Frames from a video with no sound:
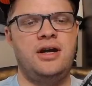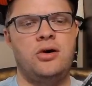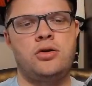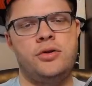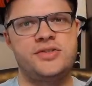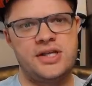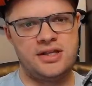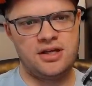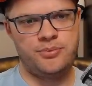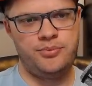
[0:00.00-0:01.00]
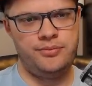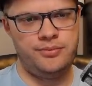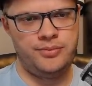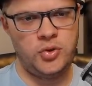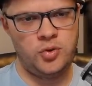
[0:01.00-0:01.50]
how close they think
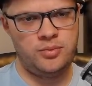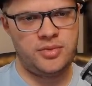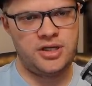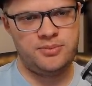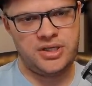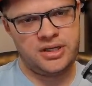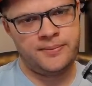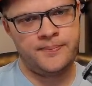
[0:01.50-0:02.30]
Poom might be.